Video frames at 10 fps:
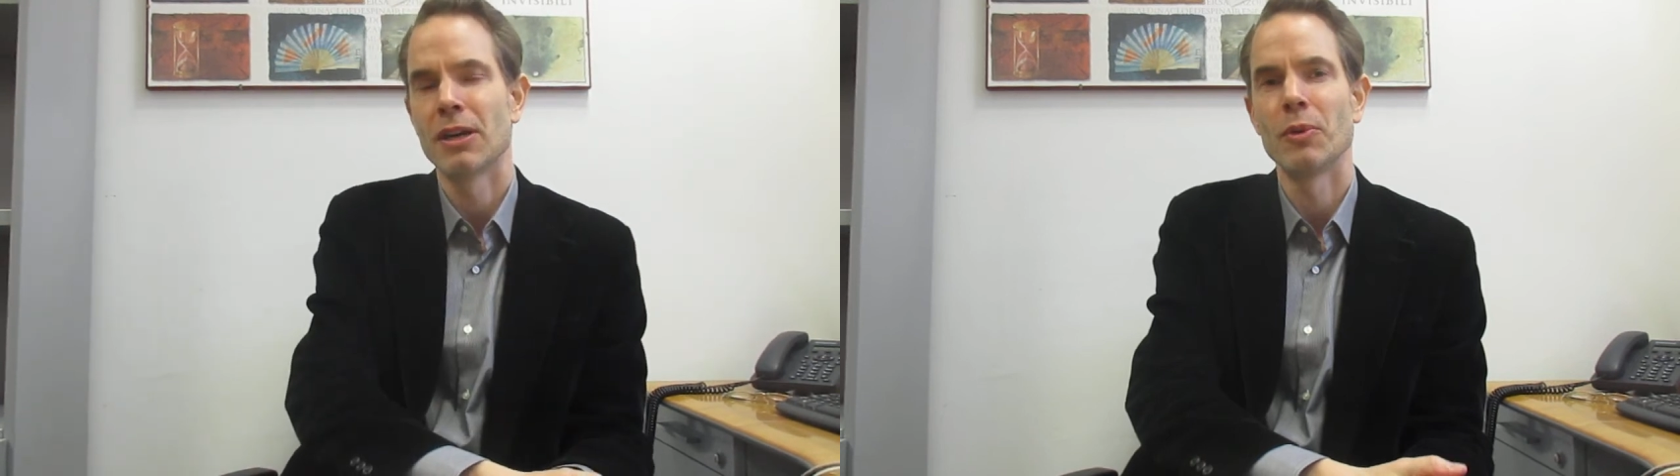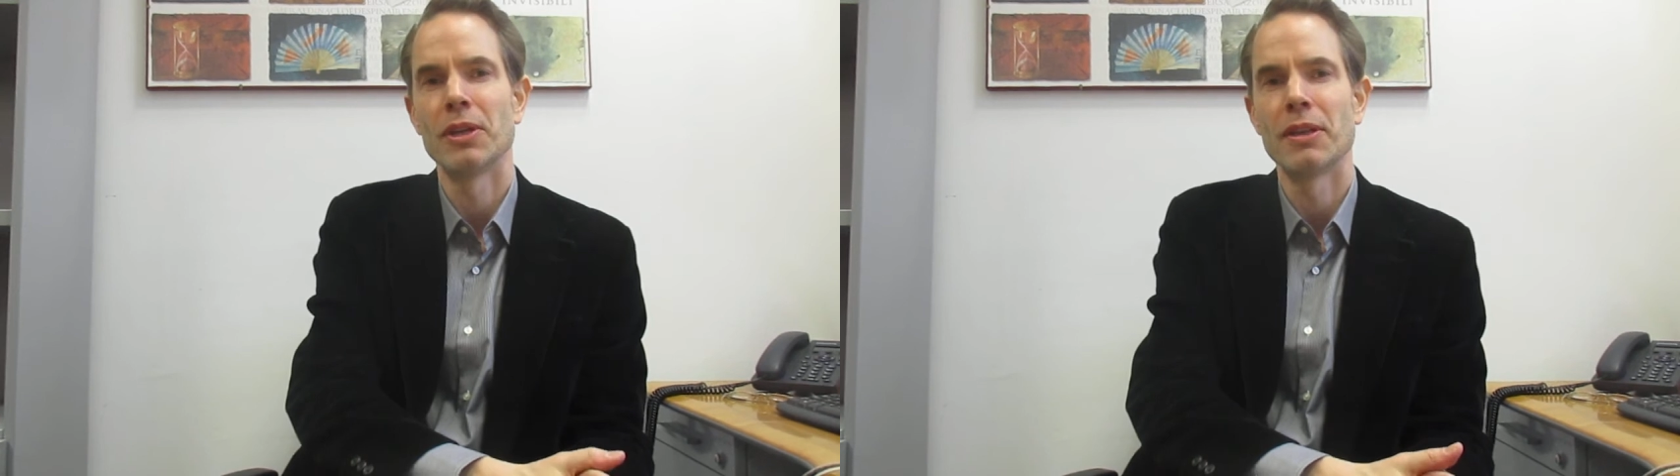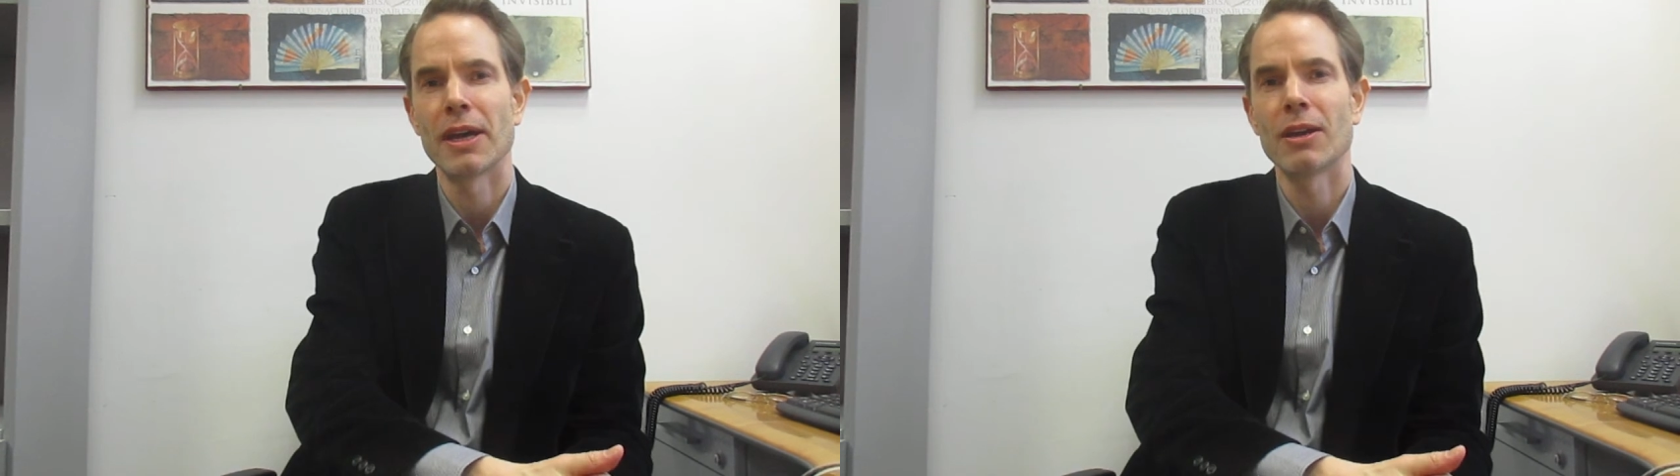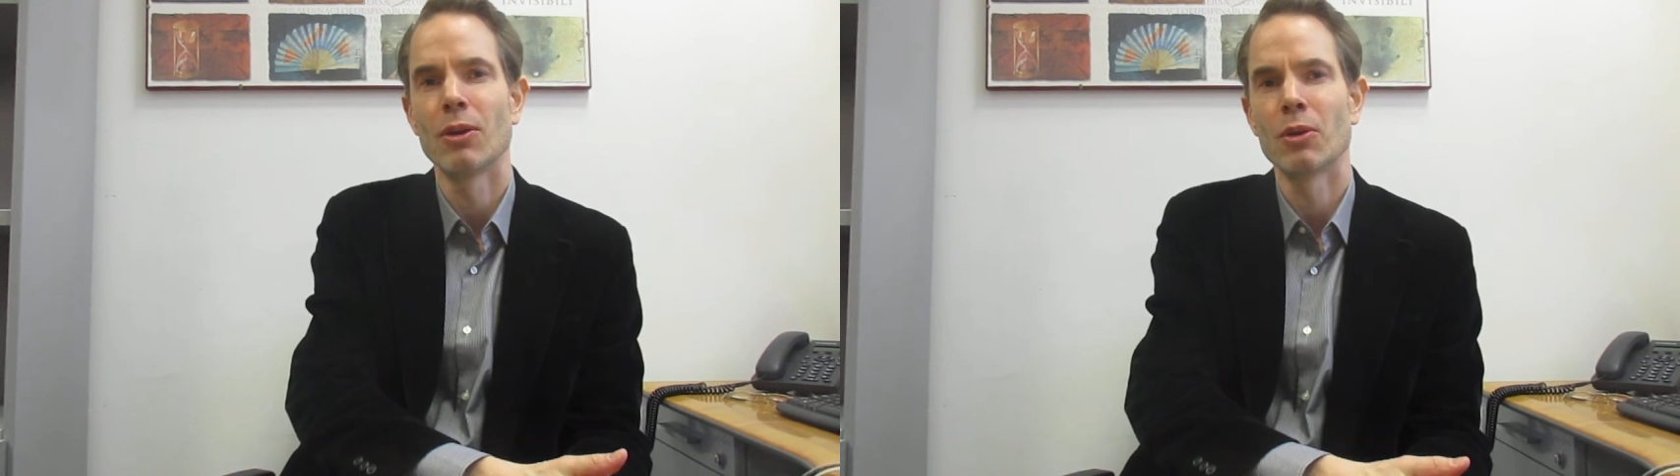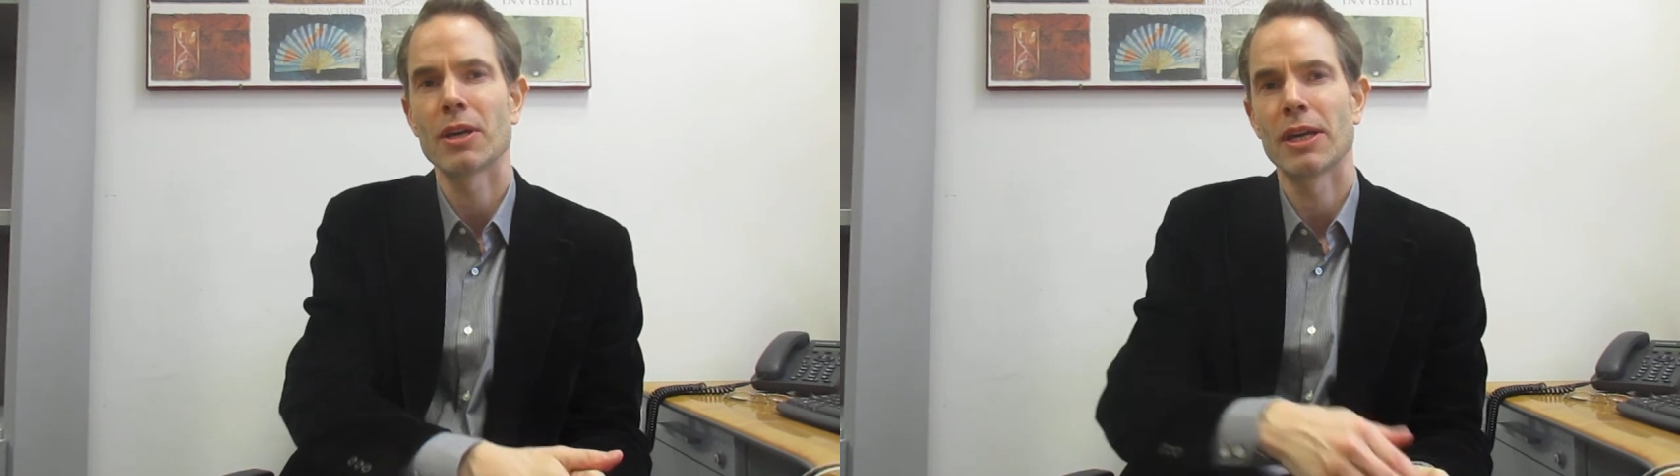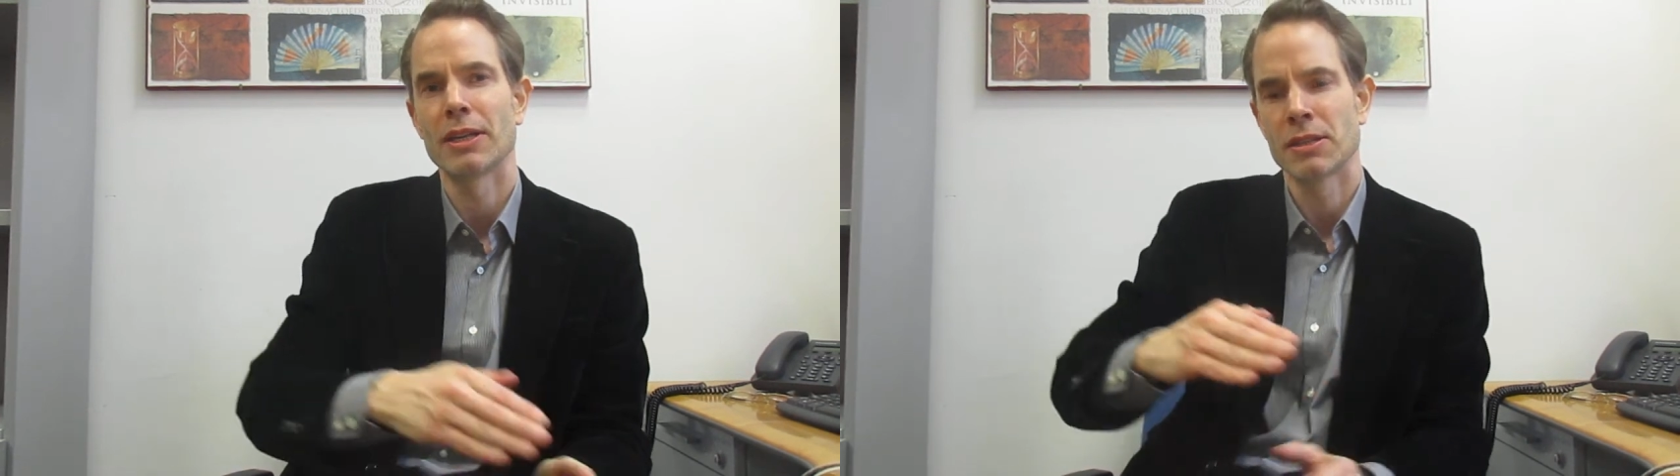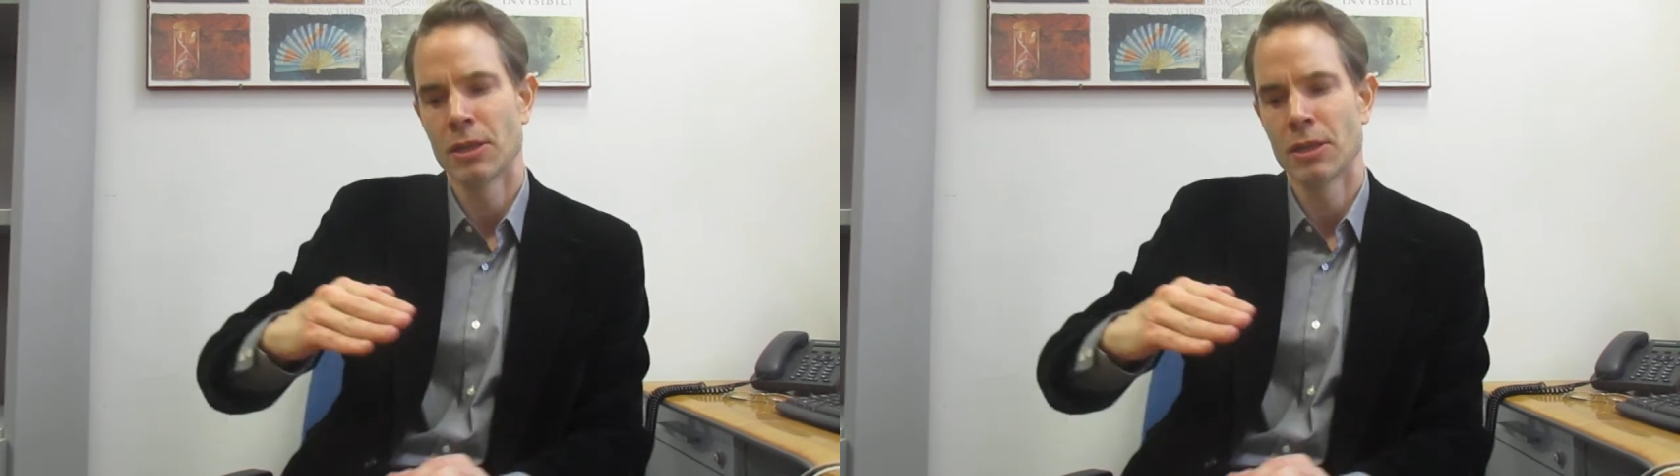And we then look at